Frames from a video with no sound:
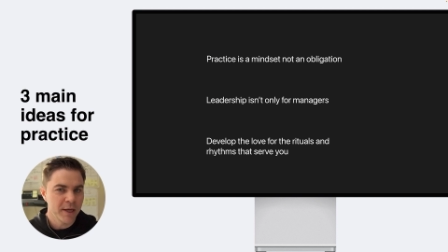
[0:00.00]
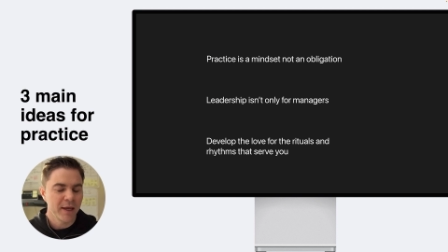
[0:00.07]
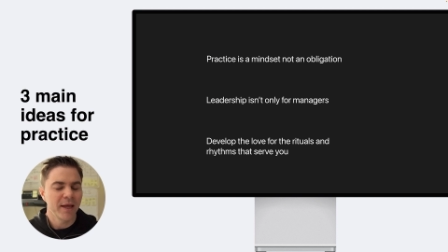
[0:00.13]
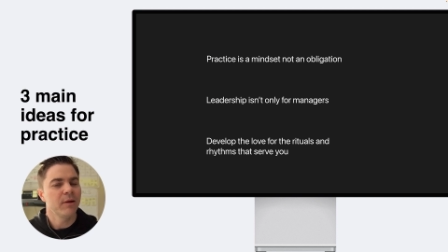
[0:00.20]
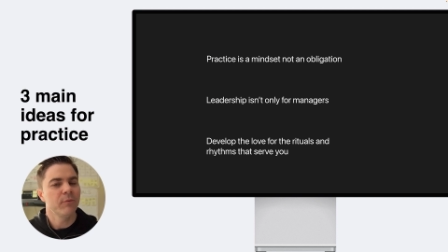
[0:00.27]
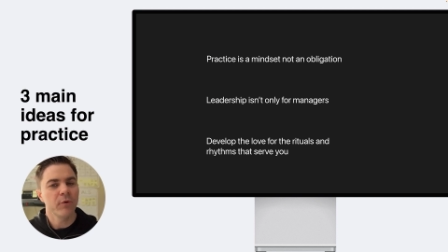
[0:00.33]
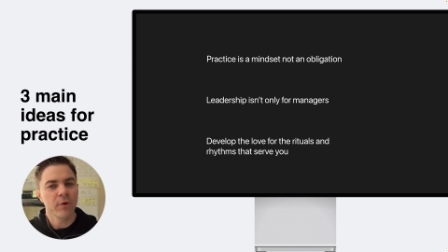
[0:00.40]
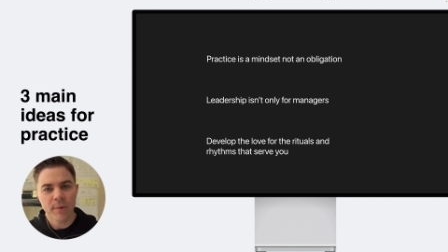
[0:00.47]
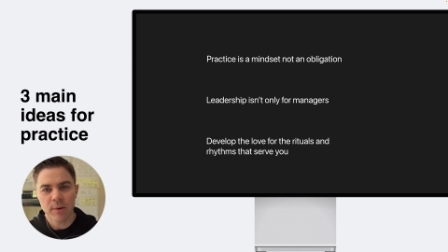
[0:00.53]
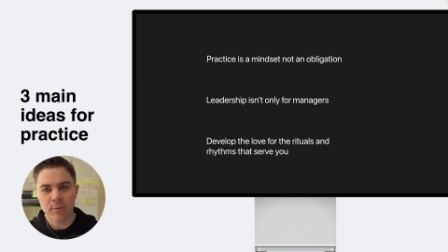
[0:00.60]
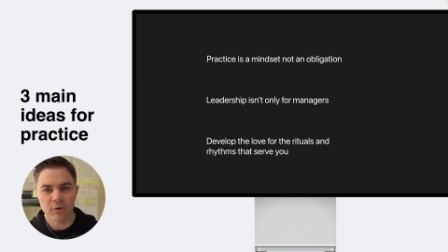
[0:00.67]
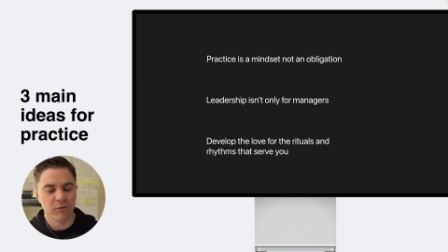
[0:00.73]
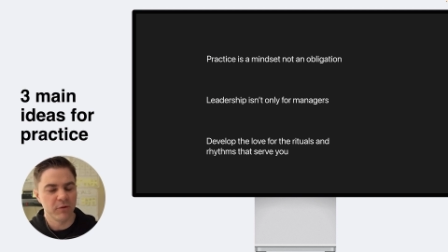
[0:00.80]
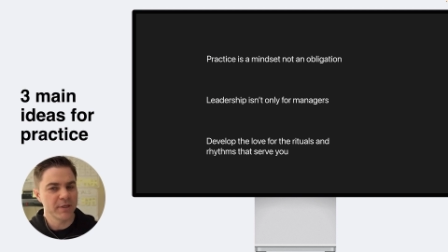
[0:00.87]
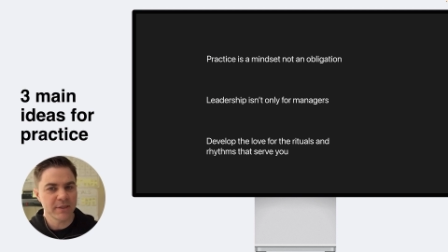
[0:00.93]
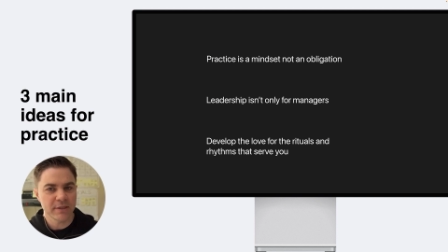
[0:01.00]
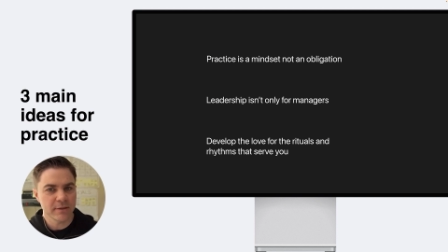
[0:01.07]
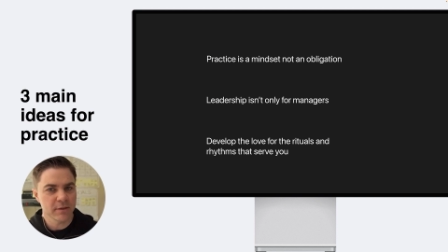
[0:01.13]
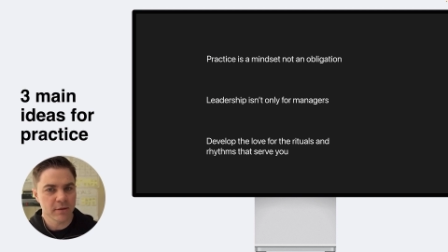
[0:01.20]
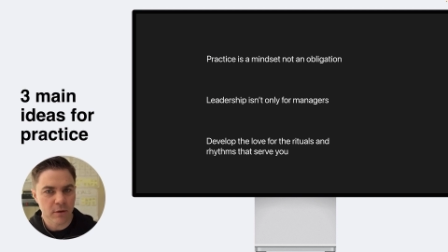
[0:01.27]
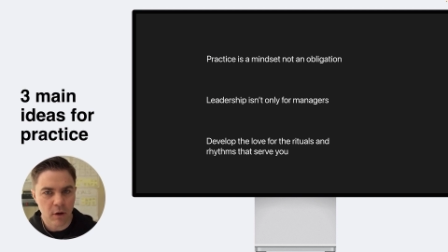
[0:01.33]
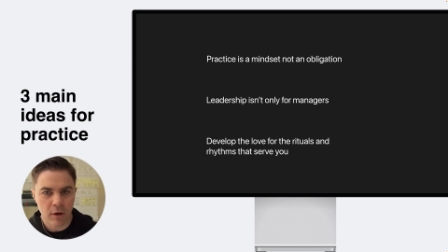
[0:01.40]
And remember, this is a
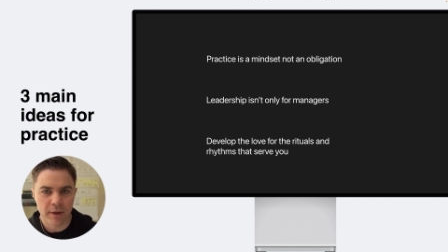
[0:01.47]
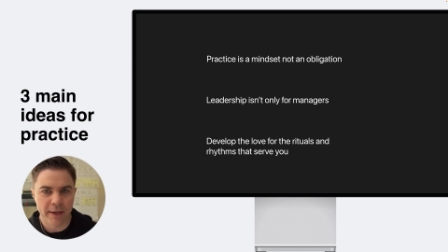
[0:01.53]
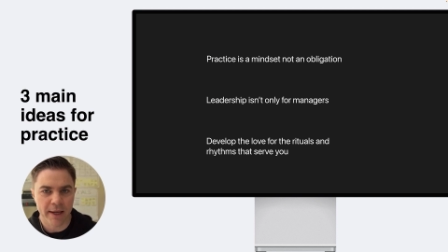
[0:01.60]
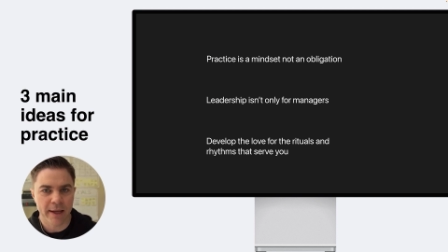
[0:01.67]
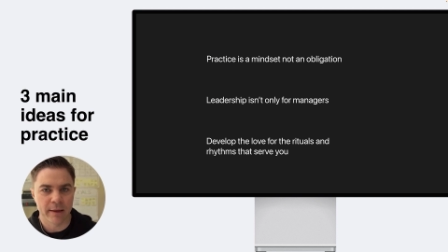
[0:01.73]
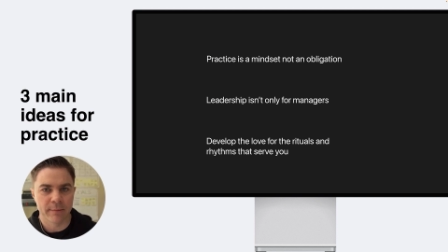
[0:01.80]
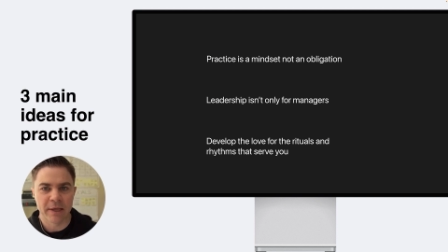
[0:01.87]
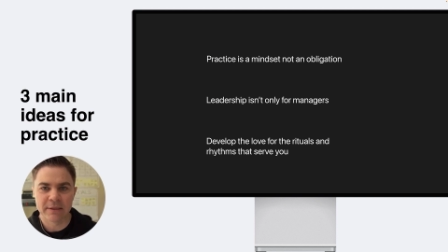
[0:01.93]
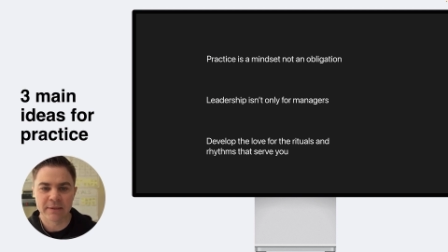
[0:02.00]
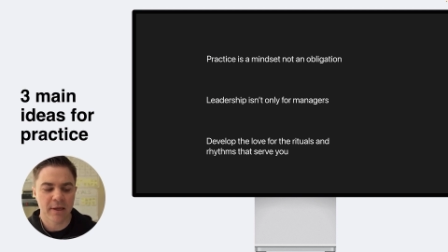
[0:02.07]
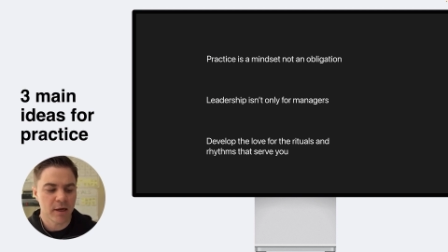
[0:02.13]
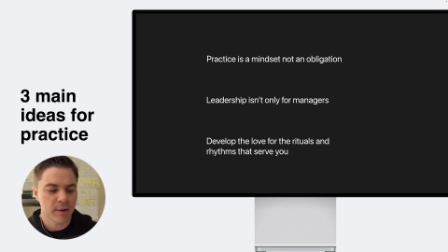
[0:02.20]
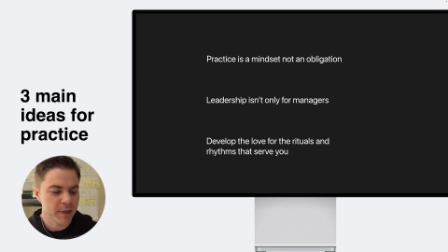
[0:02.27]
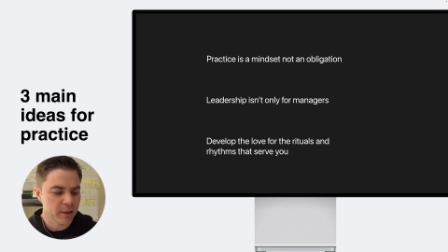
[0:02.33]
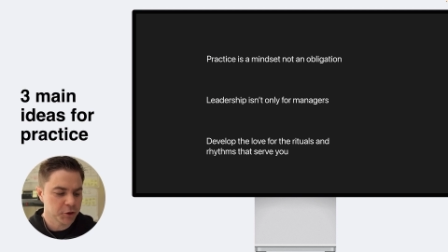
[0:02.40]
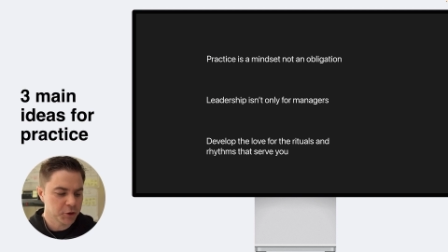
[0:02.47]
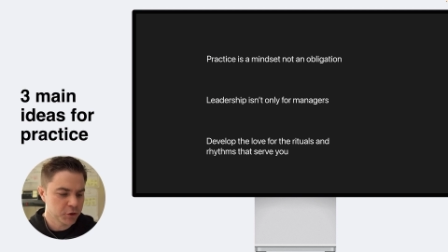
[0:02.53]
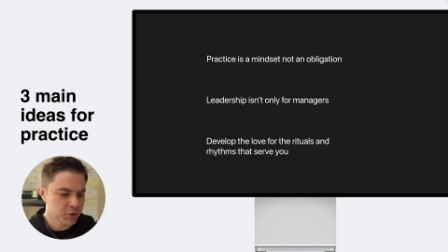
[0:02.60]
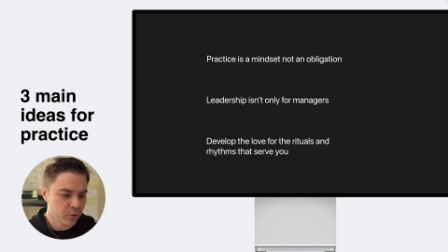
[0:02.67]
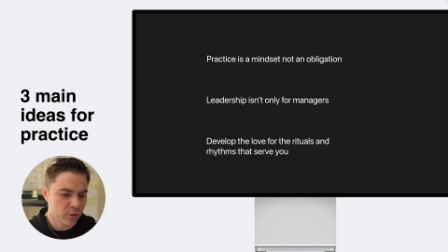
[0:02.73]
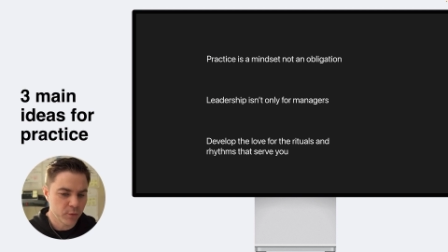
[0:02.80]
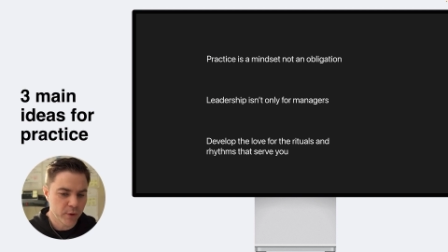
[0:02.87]
long game. It's not about
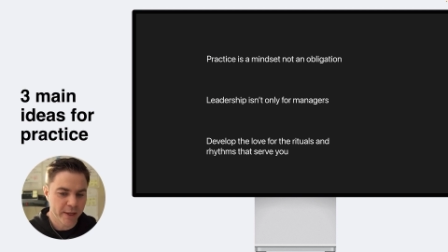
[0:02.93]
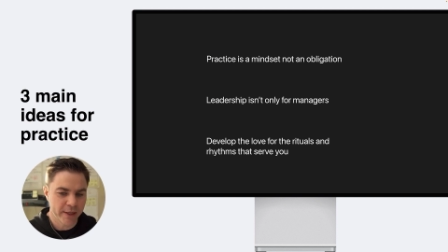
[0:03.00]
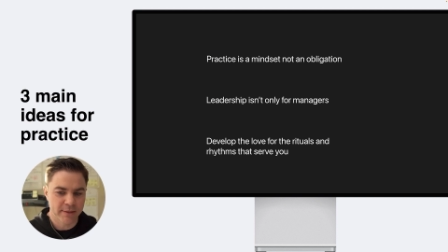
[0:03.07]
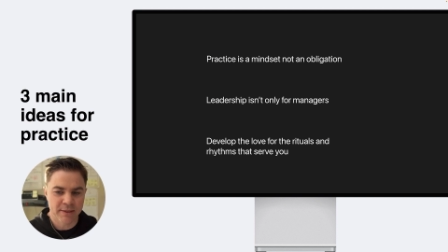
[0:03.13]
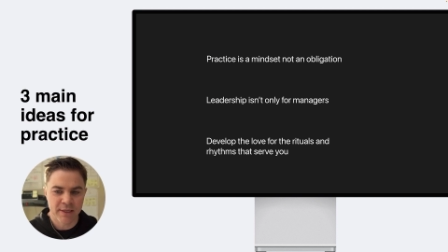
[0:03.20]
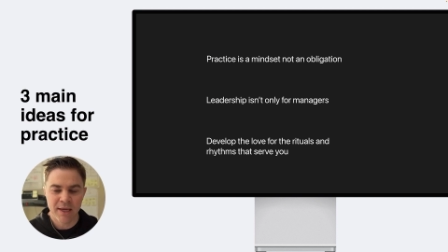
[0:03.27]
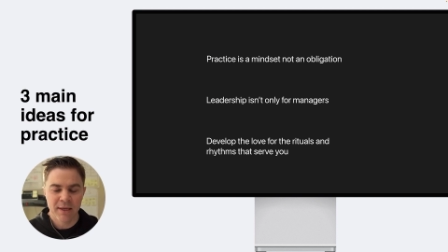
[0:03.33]
short wins.